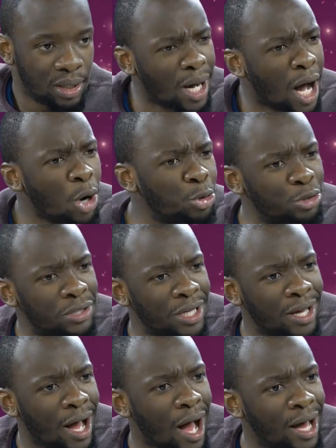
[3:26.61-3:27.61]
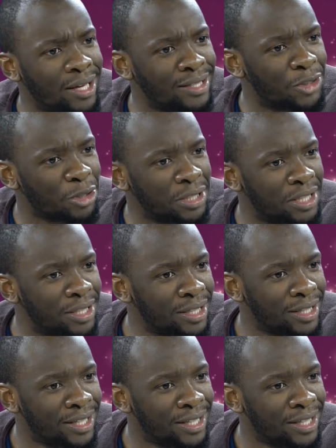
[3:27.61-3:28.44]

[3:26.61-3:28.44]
How do you say hi in Russian?